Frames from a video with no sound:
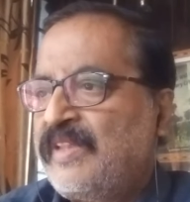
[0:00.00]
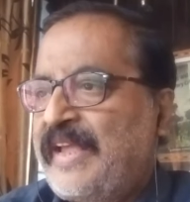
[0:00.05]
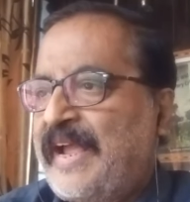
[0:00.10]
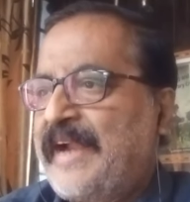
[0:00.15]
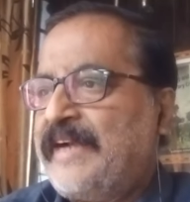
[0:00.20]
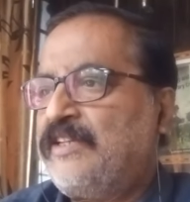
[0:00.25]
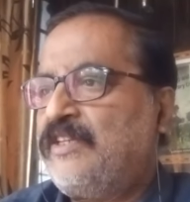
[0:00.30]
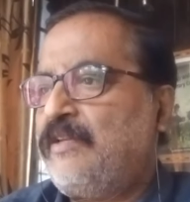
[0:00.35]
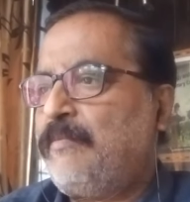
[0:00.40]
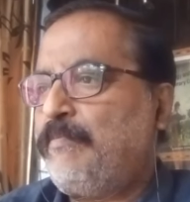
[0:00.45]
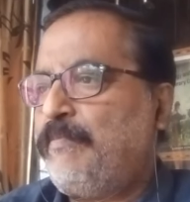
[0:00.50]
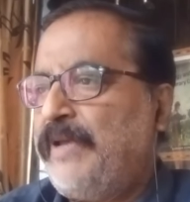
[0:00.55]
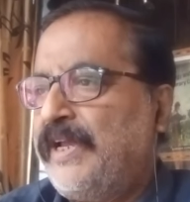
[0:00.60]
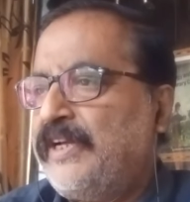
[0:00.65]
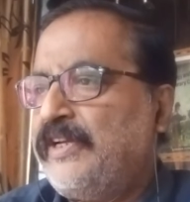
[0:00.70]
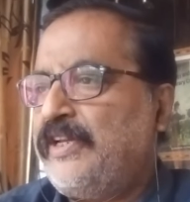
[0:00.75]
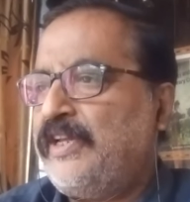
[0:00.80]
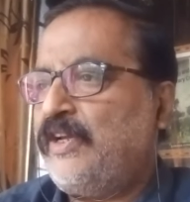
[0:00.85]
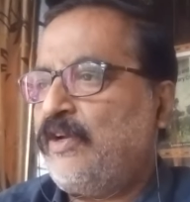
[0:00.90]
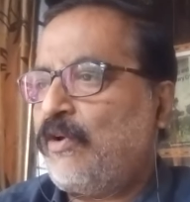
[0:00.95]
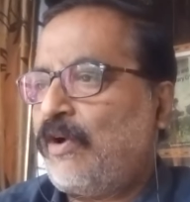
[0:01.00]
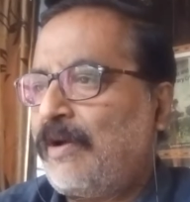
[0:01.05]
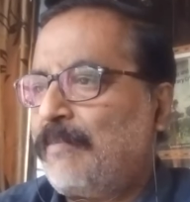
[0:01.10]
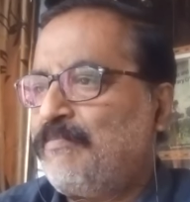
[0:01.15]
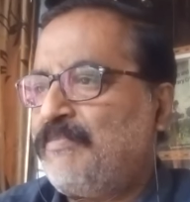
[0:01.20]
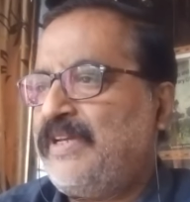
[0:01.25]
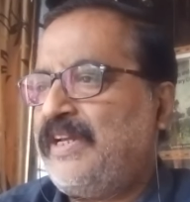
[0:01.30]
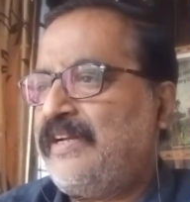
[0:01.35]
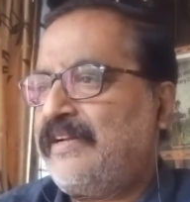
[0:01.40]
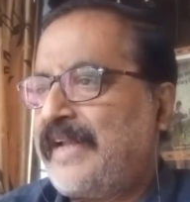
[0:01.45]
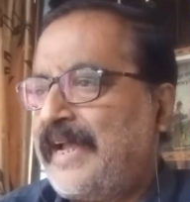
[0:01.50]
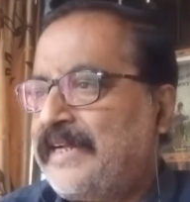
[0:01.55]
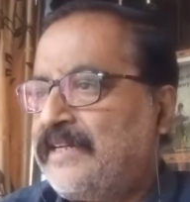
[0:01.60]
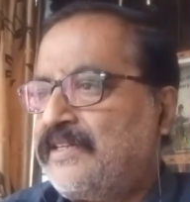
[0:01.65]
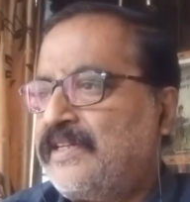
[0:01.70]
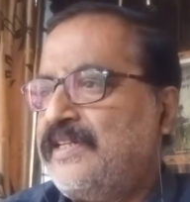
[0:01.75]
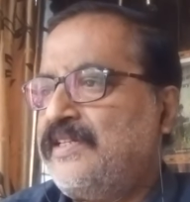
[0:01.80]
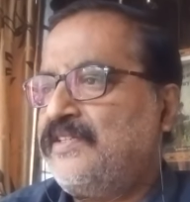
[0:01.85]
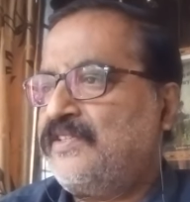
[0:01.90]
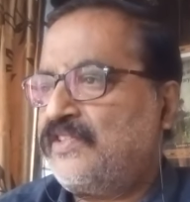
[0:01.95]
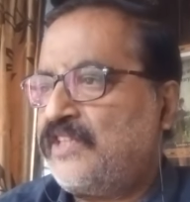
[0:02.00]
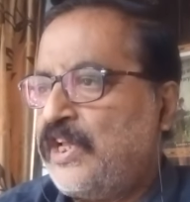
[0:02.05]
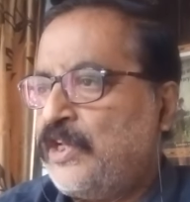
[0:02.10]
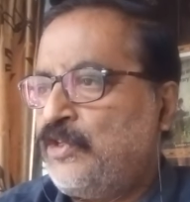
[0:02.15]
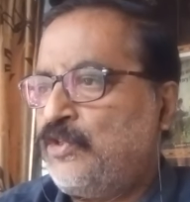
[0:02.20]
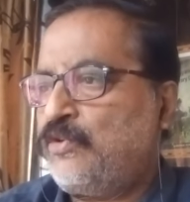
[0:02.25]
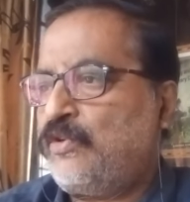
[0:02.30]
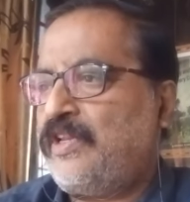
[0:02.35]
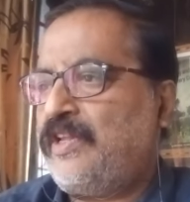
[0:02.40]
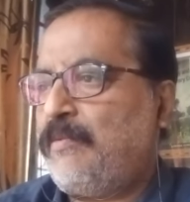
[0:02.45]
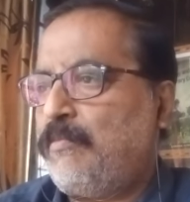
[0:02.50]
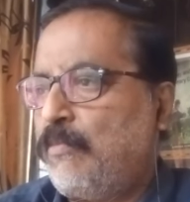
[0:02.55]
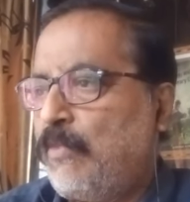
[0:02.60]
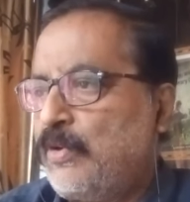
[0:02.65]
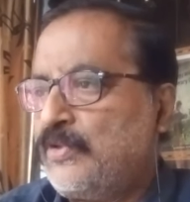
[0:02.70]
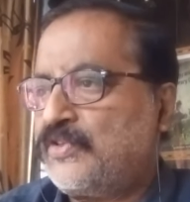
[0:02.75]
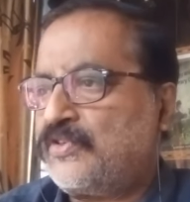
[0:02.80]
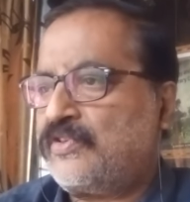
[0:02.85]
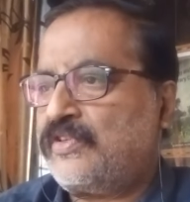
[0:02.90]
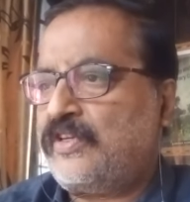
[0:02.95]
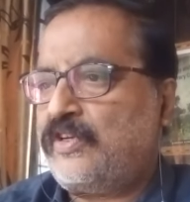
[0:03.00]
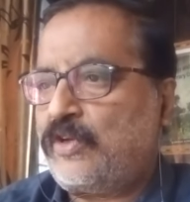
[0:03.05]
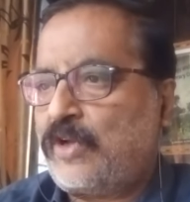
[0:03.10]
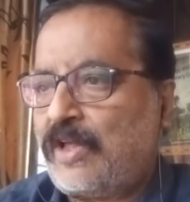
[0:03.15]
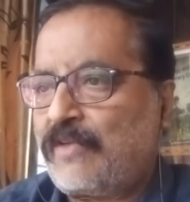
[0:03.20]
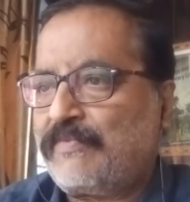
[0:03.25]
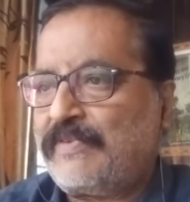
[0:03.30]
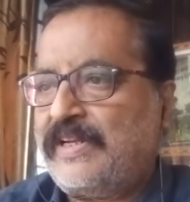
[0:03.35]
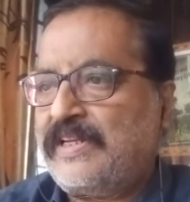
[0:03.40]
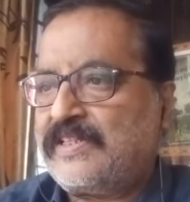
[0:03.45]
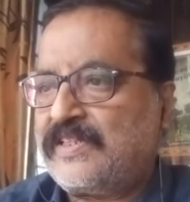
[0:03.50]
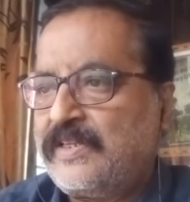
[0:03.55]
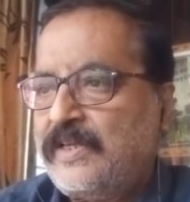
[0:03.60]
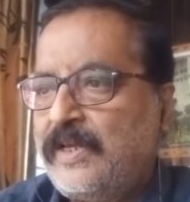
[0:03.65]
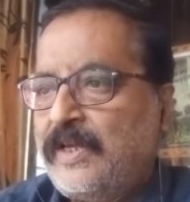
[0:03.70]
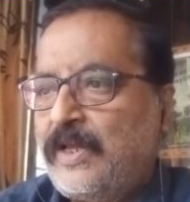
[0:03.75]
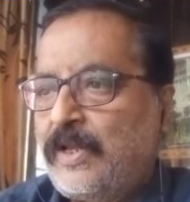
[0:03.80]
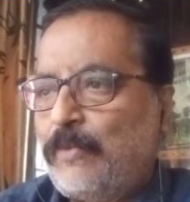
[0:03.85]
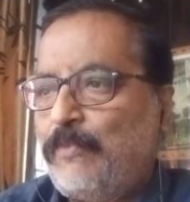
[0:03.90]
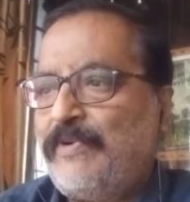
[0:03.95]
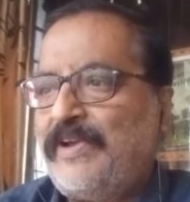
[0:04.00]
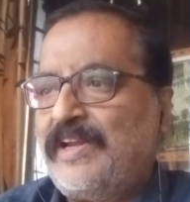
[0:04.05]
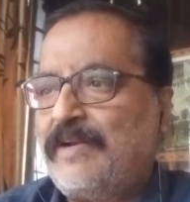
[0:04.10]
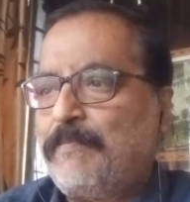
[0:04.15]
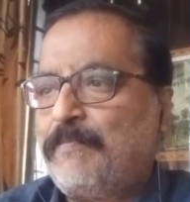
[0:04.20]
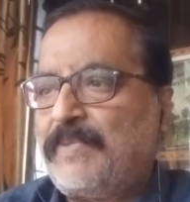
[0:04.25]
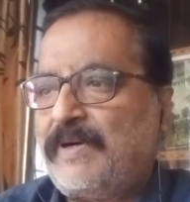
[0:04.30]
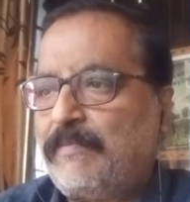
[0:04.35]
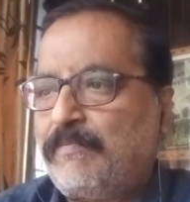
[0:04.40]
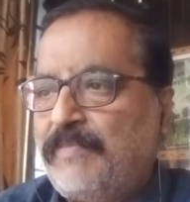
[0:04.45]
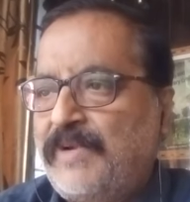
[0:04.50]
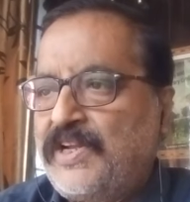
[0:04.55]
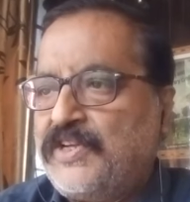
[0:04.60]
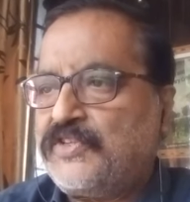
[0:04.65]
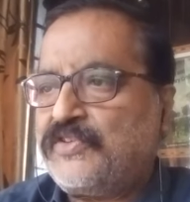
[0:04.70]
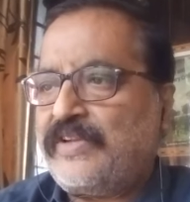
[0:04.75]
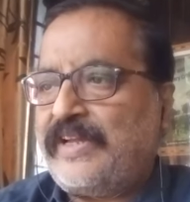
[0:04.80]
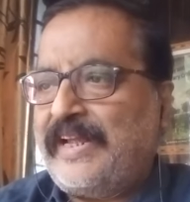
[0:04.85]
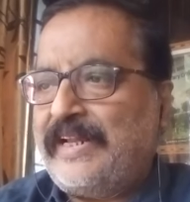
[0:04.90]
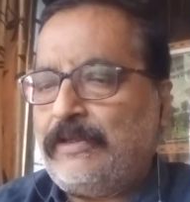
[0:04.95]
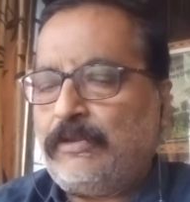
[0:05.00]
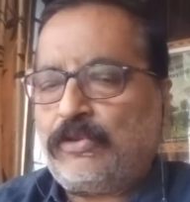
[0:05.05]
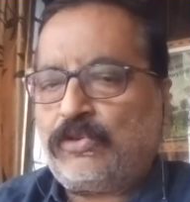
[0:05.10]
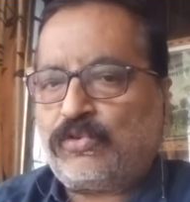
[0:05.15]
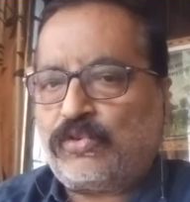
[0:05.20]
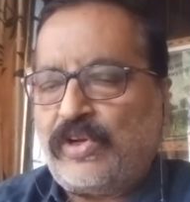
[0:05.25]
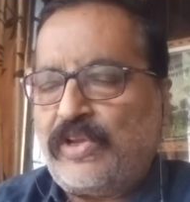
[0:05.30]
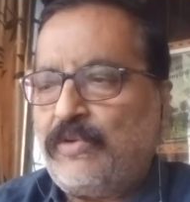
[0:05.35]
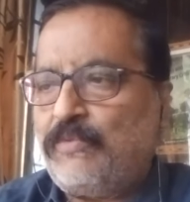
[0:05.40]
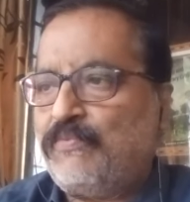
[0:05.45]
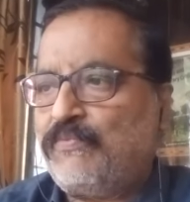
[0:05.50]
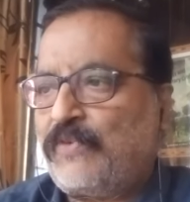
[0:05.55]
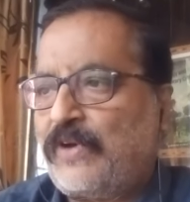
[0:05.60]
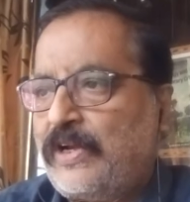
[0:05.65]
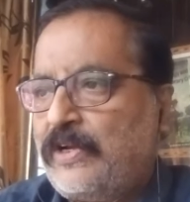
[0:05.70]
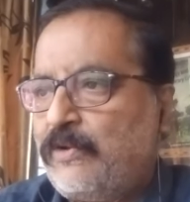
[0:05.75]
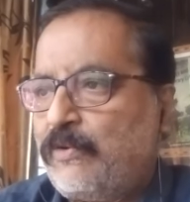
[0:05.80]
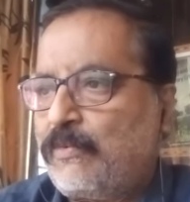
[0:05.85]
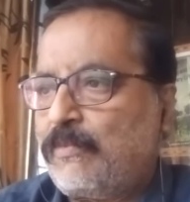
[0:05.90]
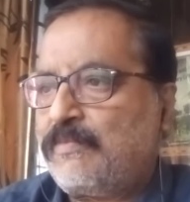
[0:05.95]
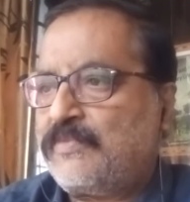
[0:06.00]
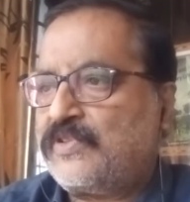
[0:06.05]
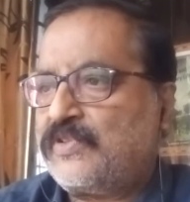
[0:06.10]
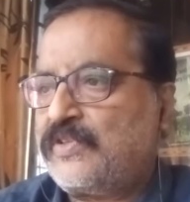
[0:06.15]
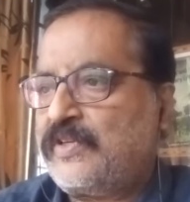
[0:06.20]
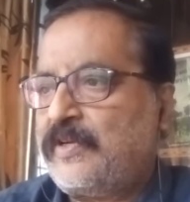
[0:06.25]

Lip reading: At the beginning of the 19th century, most novels were published in 3 volumes.